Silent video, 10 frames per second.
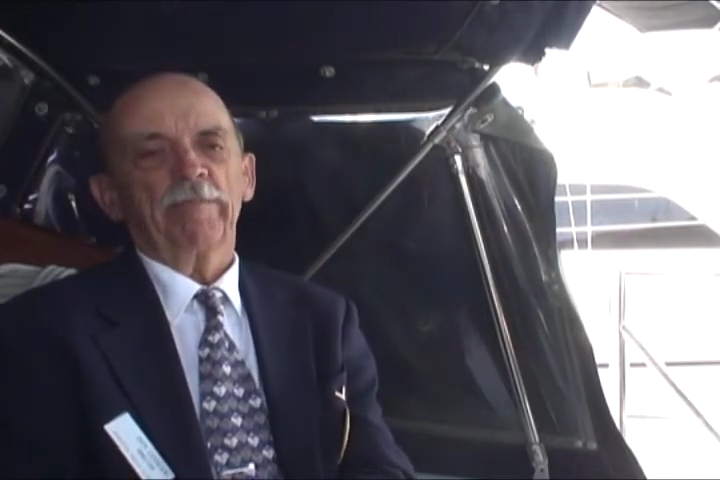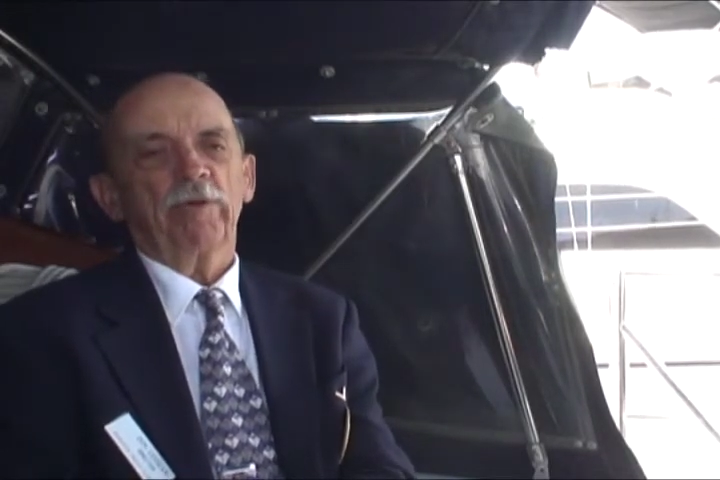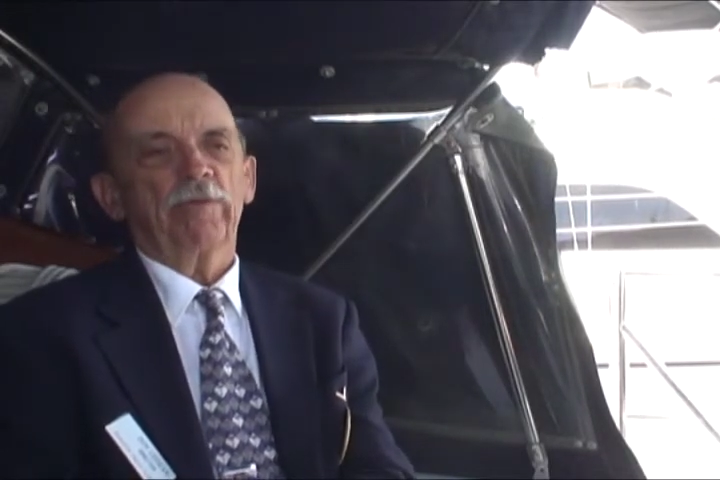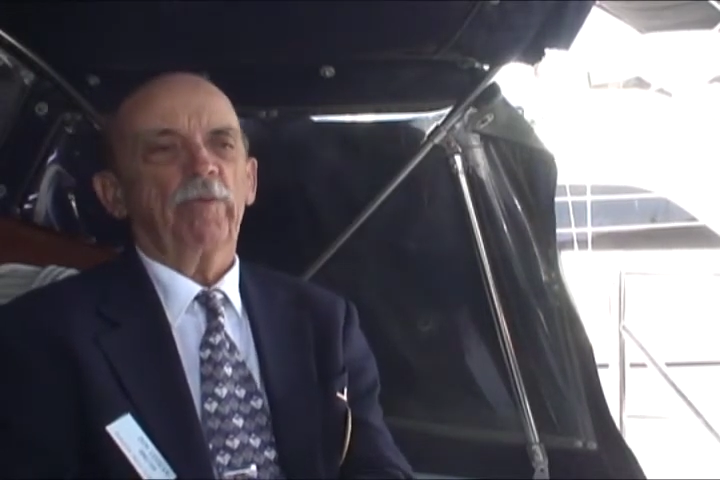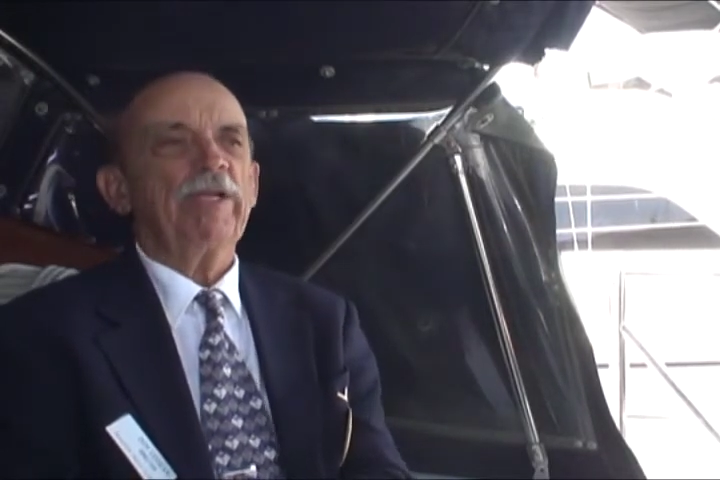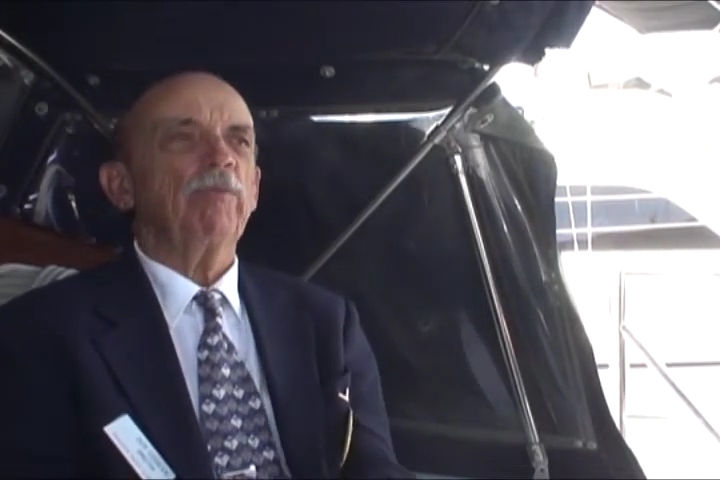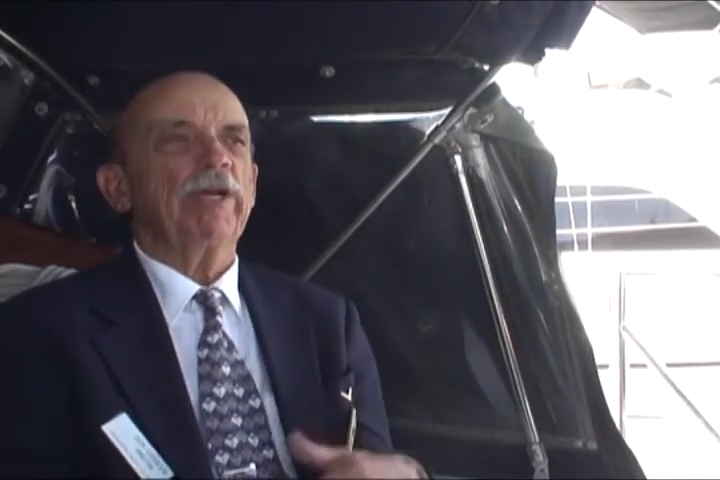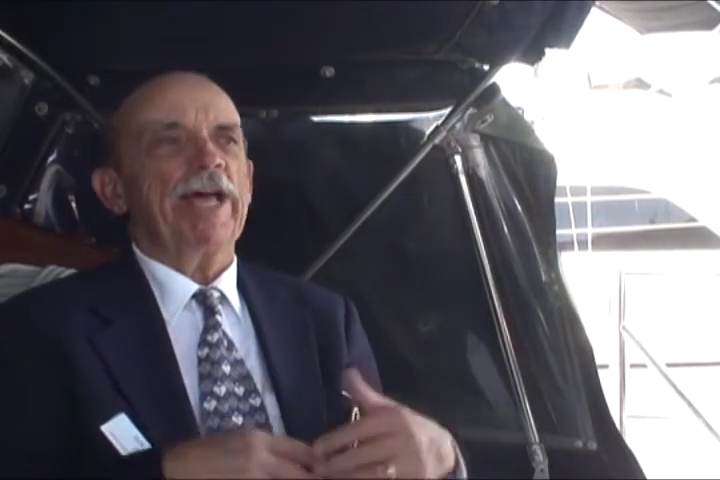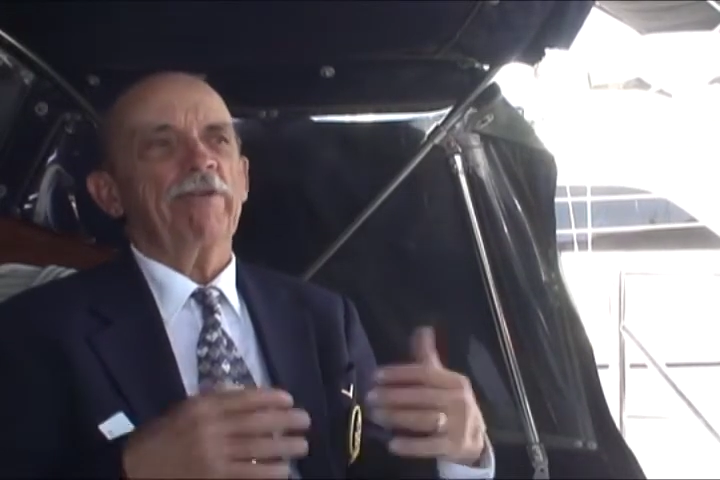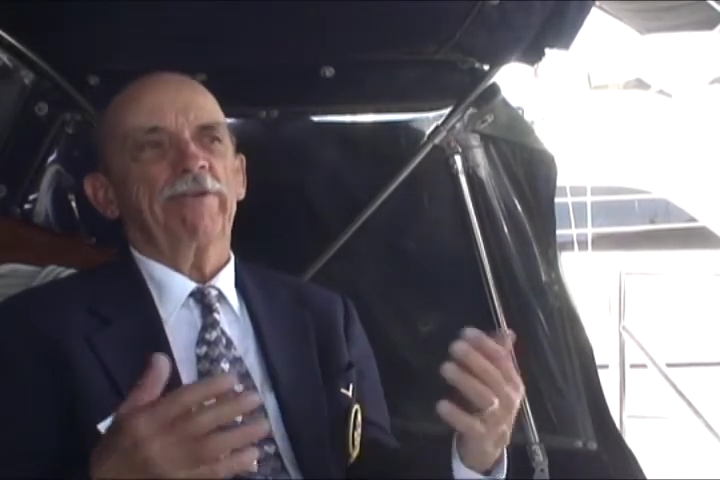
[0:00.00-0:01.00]
and when we
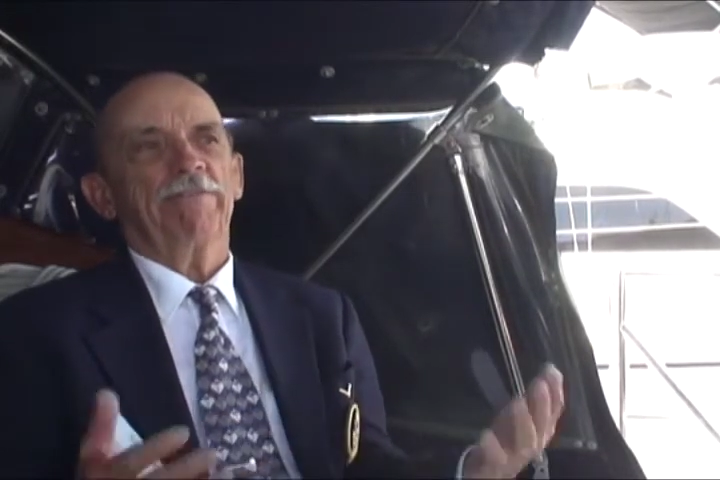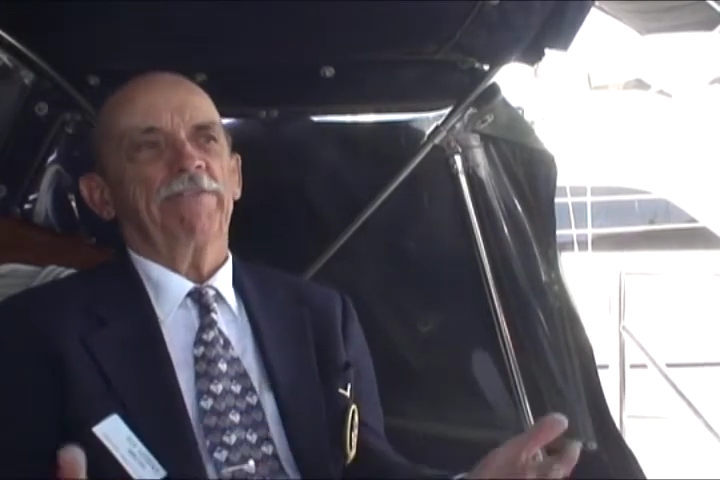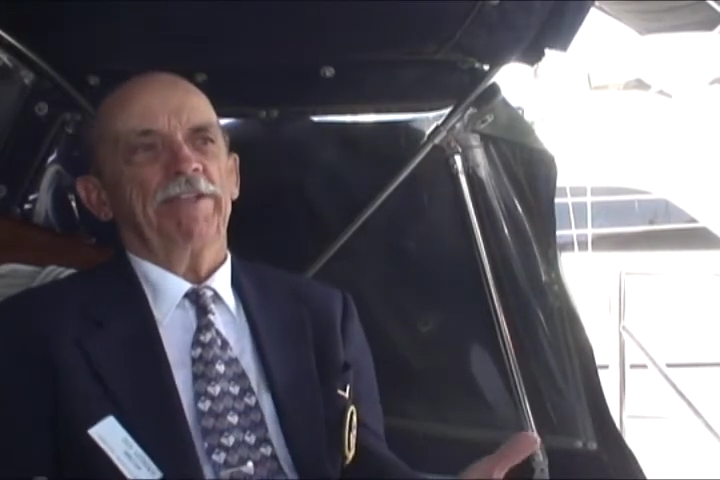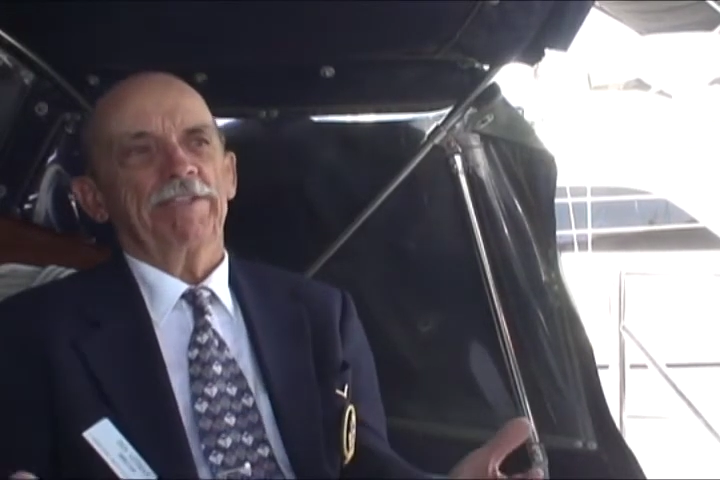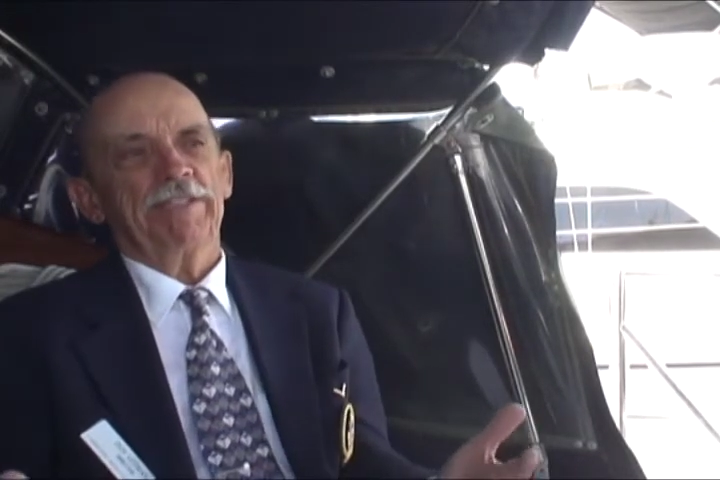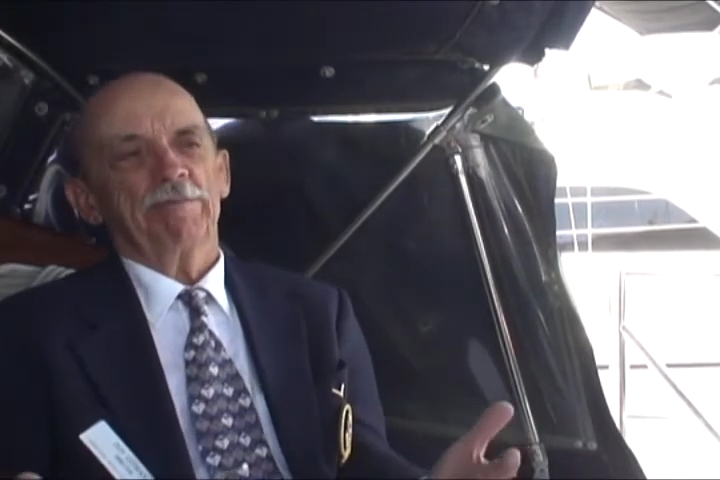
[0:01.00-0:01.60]
went out in the field,